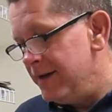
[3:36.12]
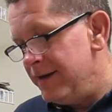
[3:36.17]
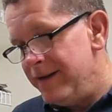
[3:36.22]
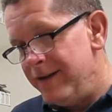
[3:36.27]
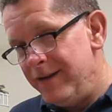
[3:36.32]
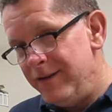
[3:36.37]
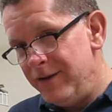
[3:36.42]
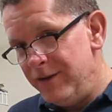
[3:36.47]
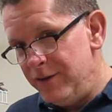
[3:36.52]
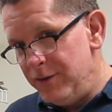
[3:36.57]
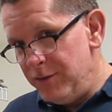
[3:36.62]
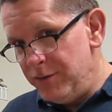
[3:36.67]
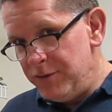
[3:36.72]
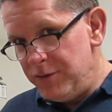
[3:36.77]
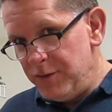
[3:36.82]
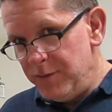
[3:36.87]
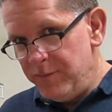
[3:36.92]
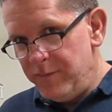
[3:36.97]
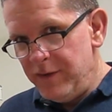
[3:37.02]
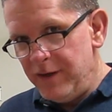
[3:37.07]
in the
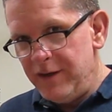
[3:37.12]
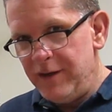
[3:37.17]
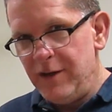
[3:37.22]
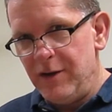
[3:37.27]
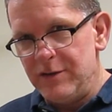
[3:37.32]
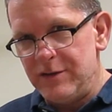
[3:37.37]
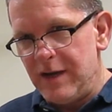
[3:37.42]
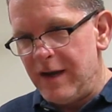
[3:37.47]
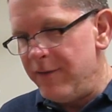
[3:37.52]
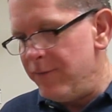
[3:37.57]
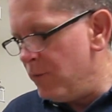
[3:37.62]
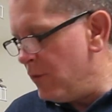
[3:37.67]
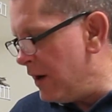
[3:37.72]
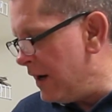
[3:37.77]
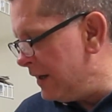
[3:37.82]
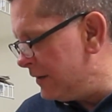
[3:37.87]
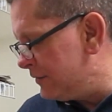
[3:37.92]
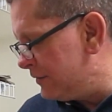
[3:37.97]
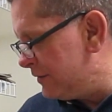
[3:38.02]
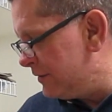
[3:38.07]
YouTube videos I've
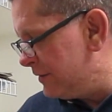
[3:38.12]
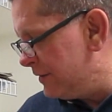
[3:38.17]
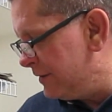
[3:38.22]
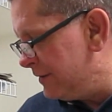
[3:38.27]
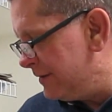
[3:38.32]
watched,